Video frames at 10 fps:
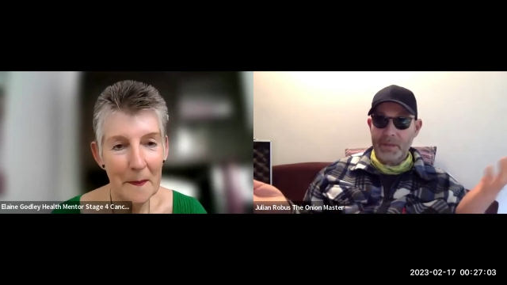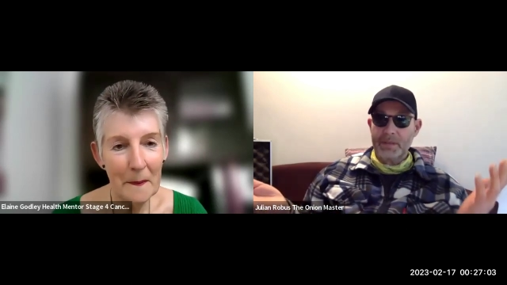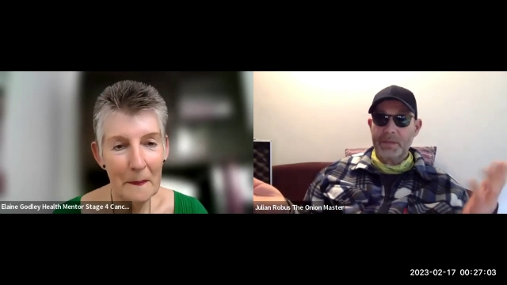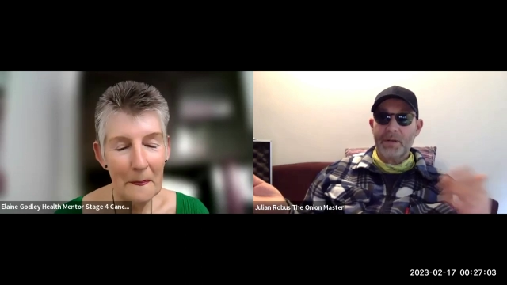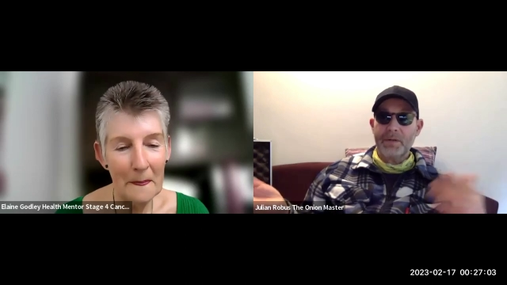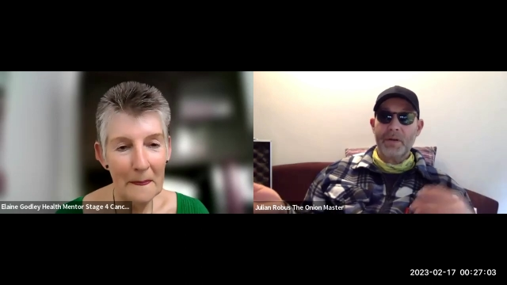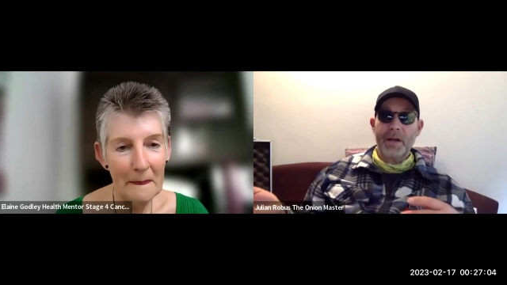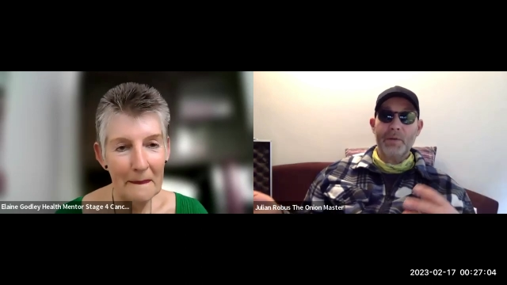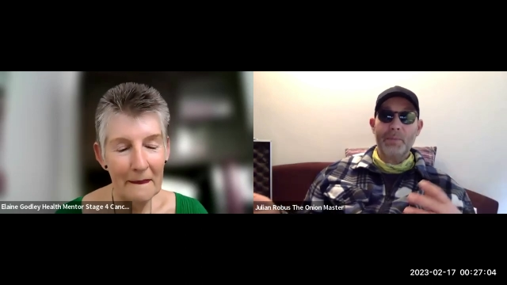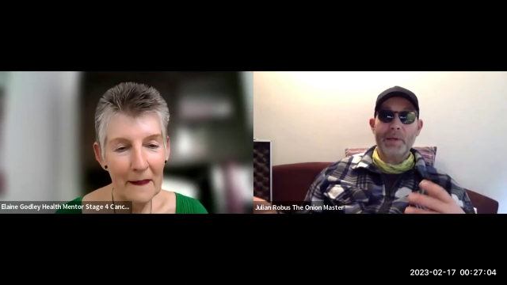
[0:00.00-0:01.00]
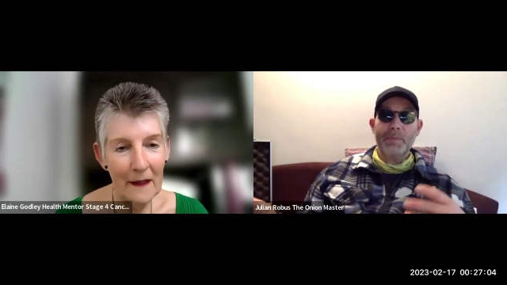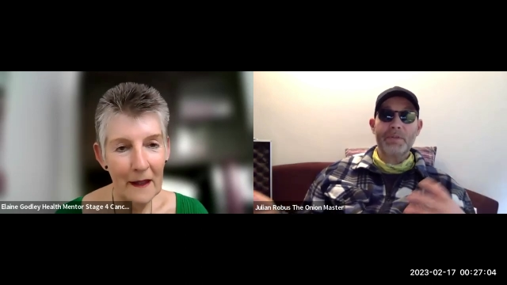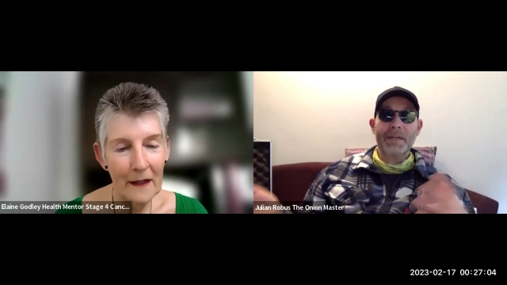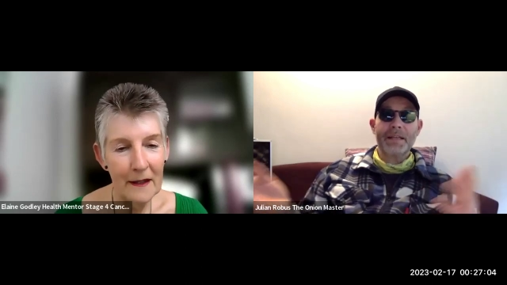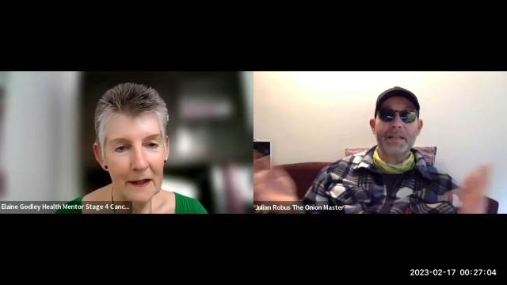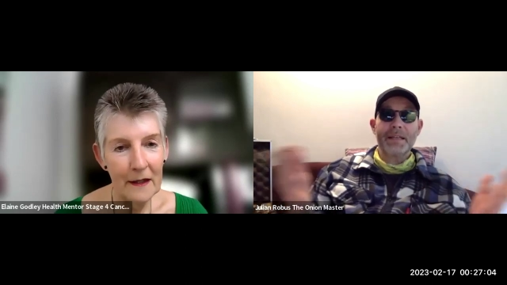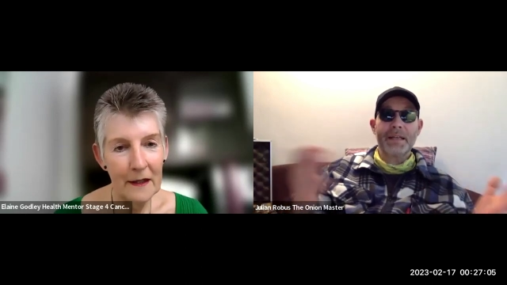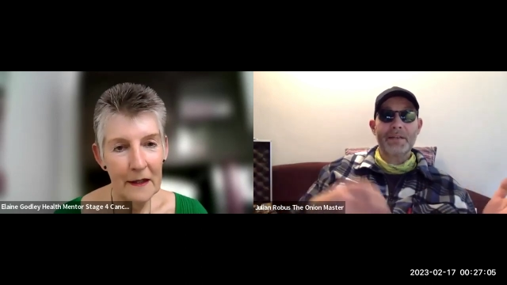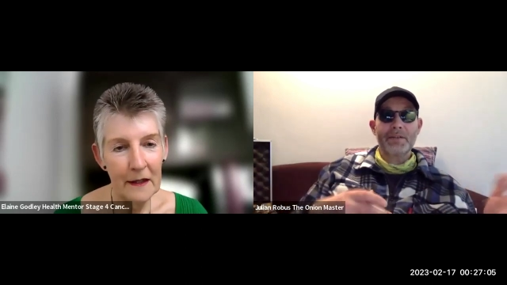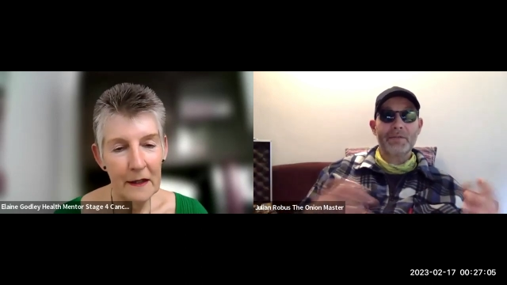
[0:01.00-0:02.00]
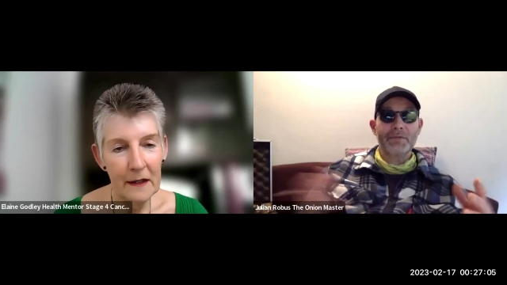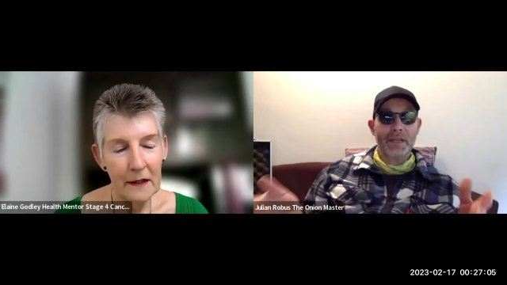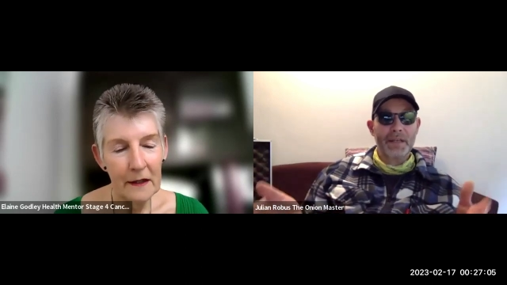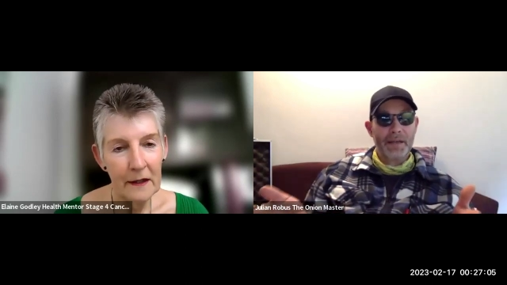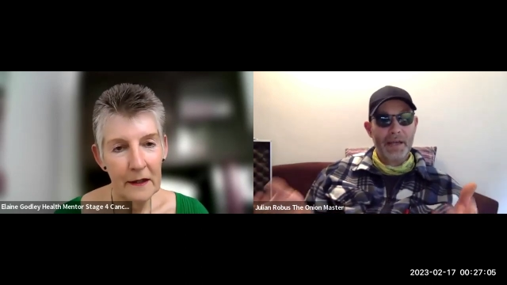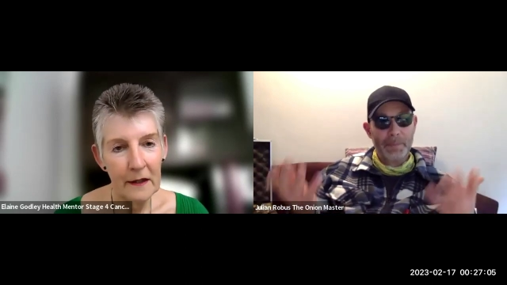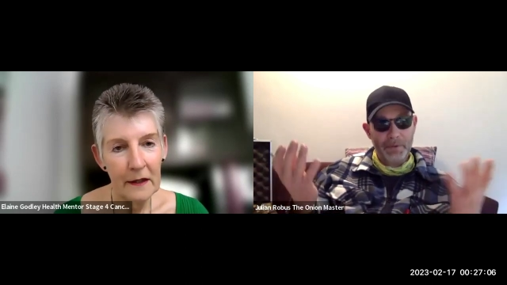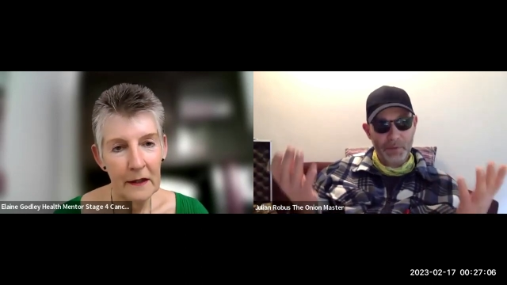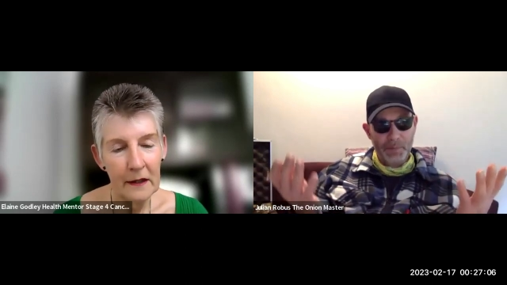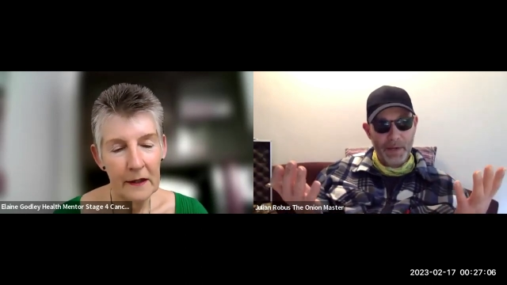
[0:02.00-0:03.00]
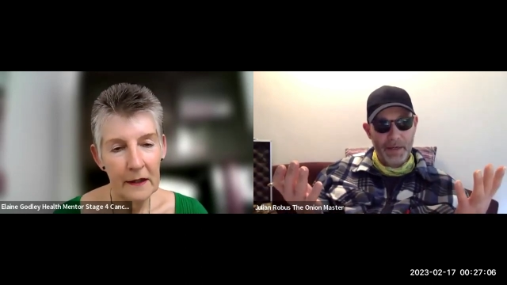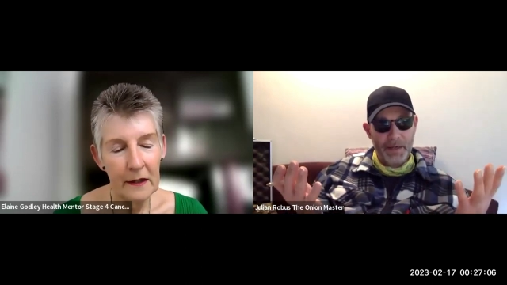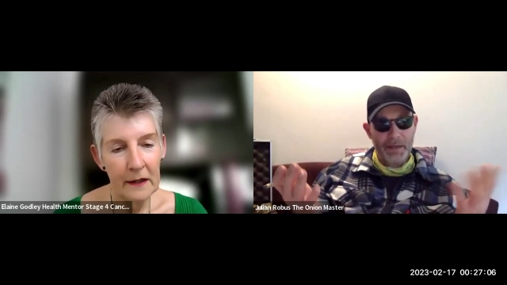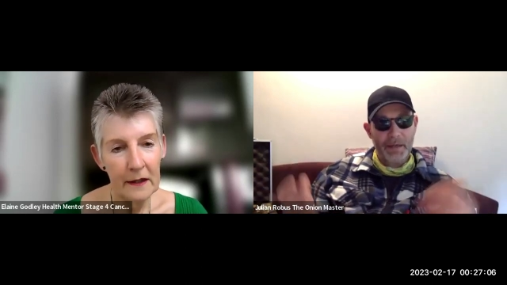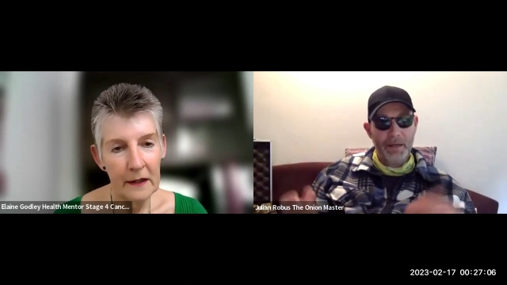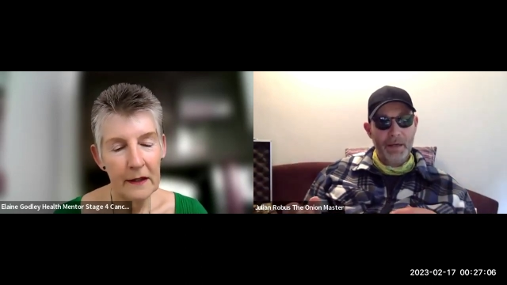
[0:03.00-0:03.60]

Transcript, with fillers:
Speaker 1: So I help people take the layers off to get the happiness back,